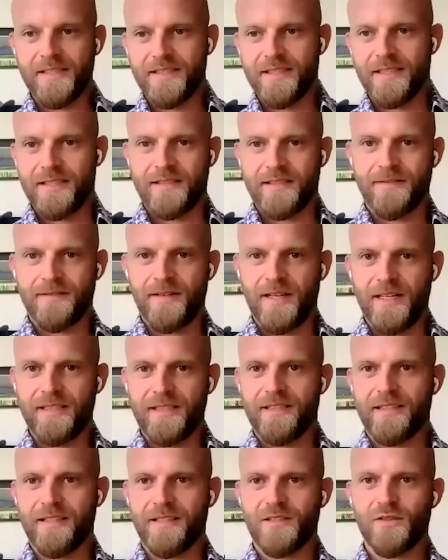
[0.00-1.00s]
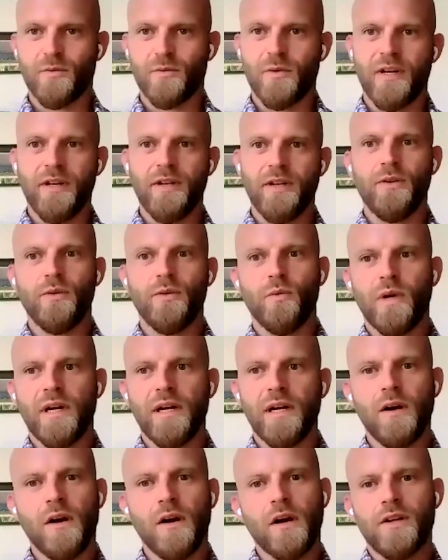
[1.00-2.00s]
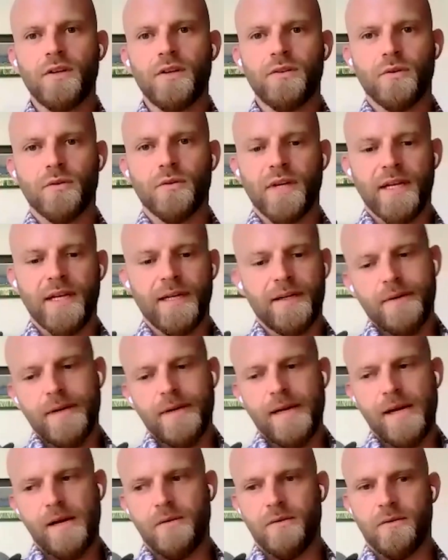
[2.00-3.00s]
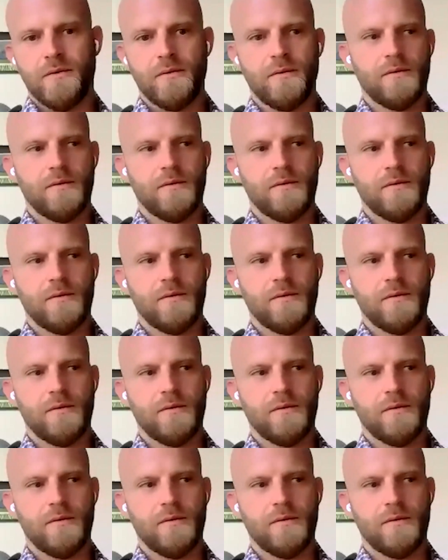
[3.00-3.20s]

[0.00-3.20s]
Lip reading: isn't it? Right. So where are you located right now?